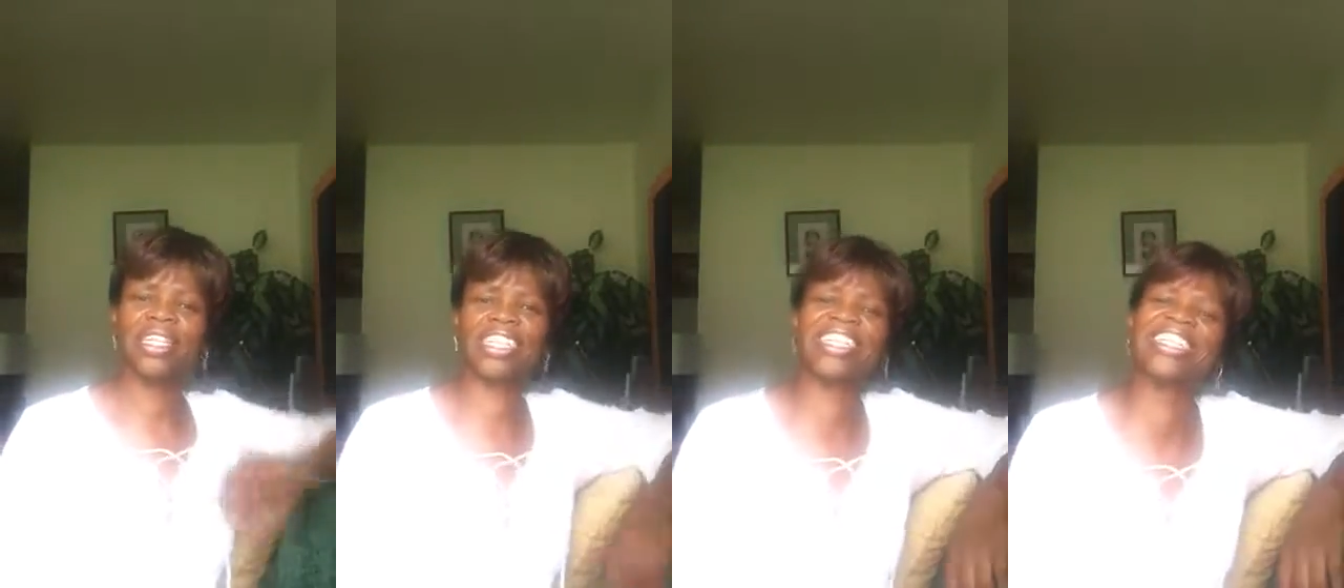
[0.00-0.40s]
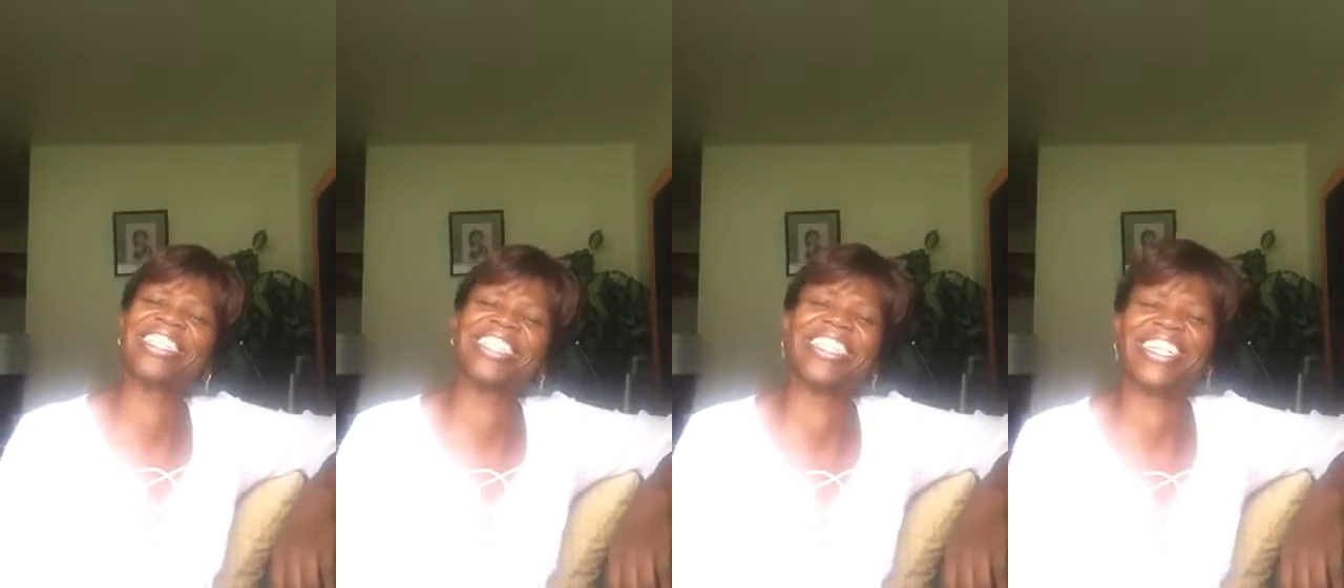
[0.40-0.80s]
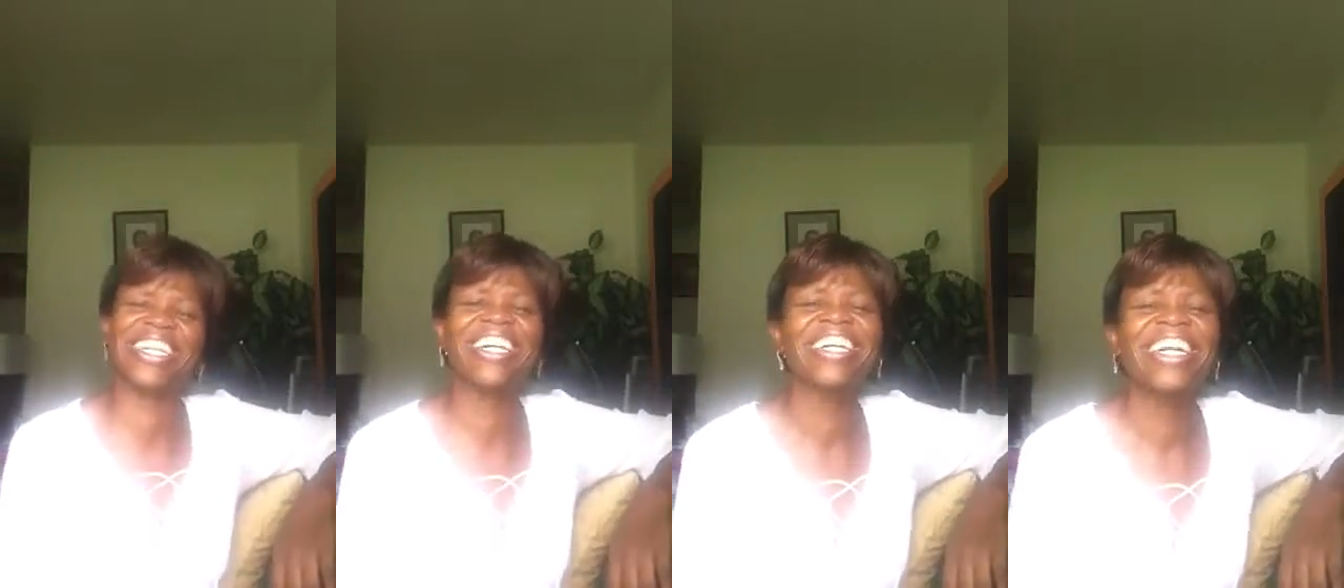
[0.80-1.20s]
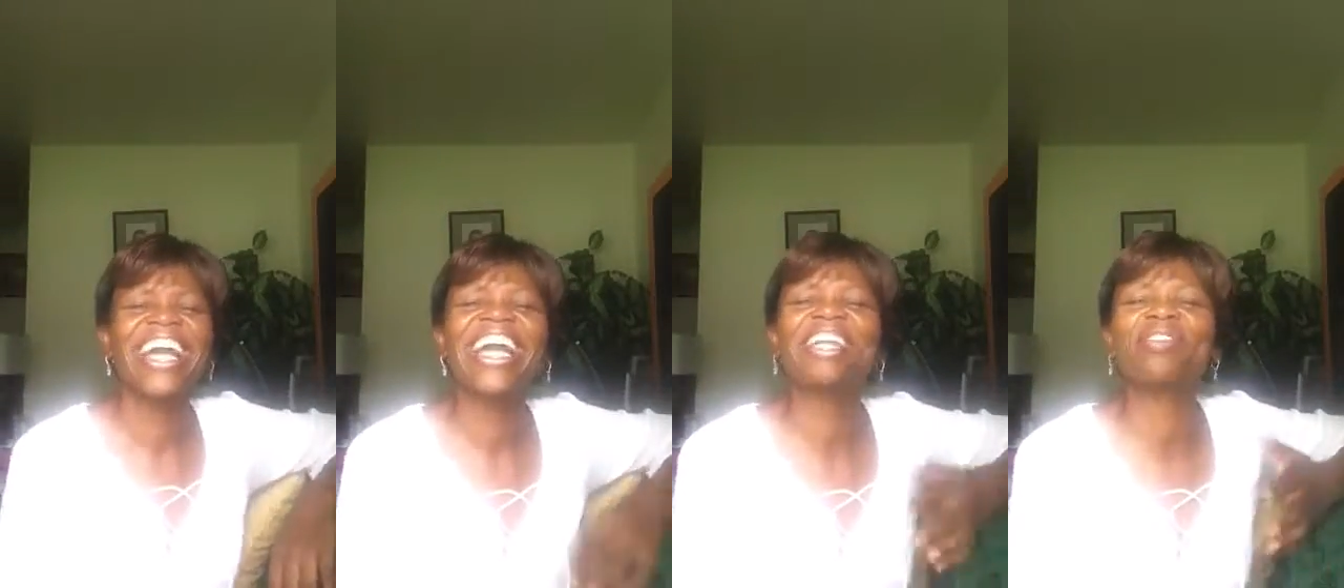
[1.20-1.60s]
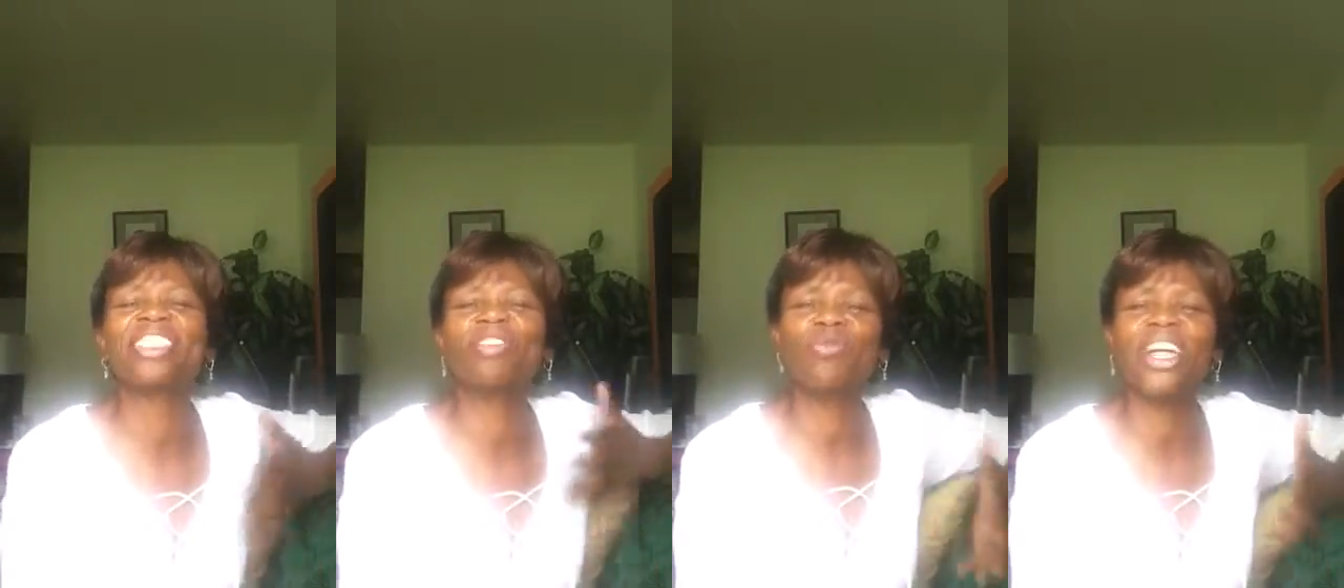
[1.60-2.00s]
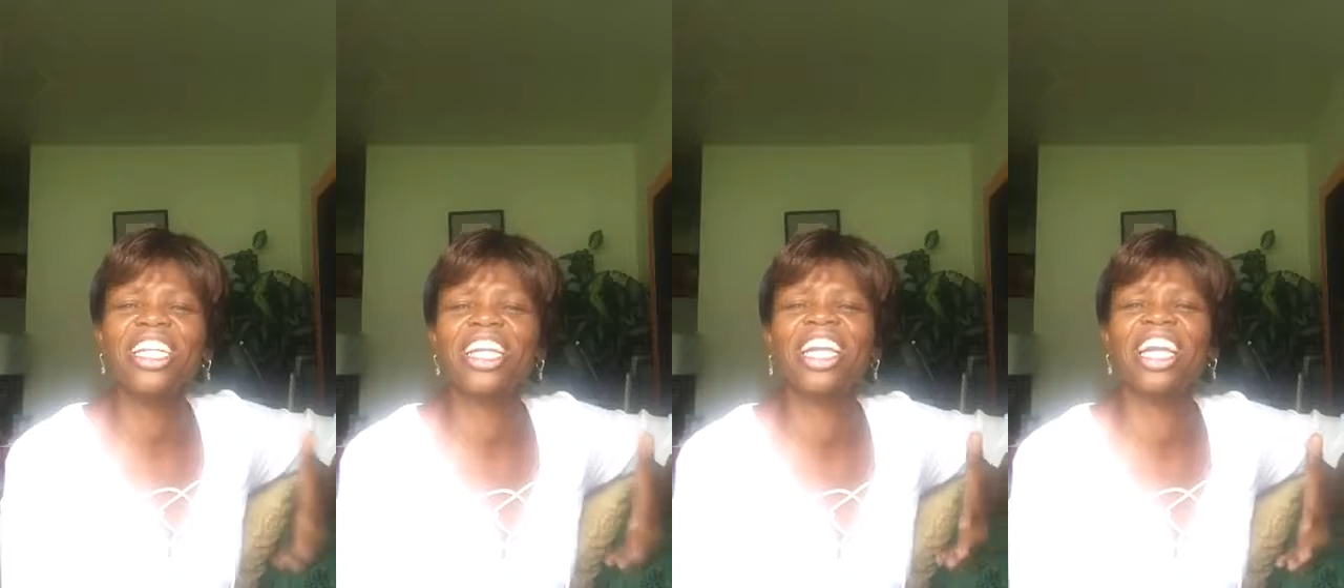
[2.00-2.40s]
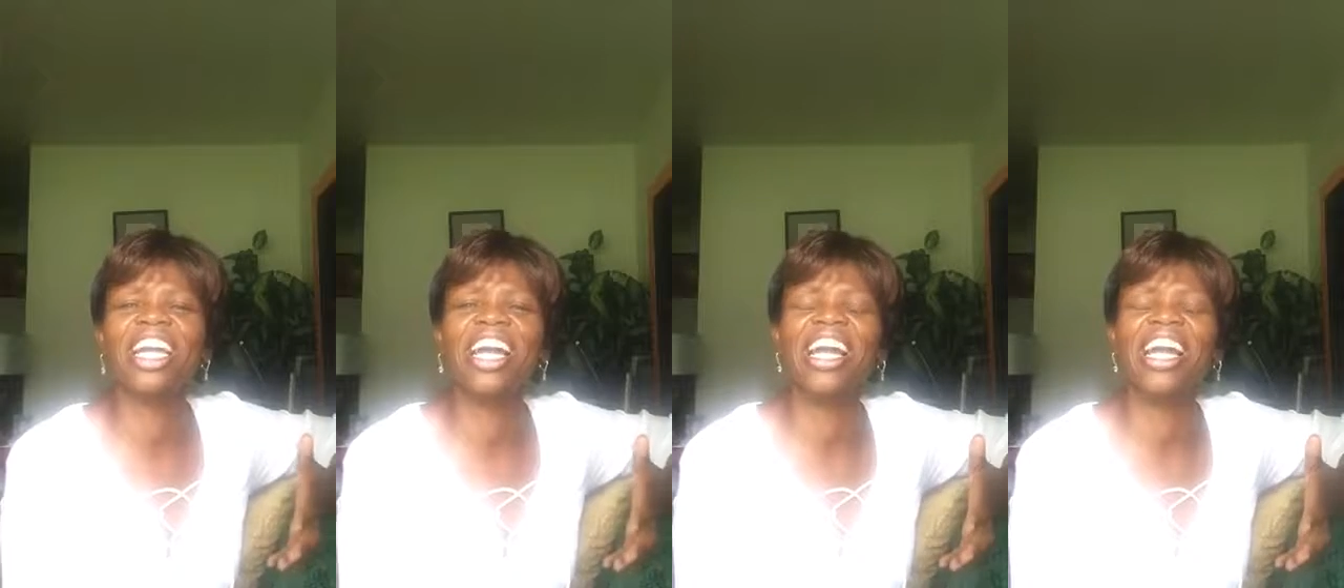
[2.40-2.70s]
It was funny,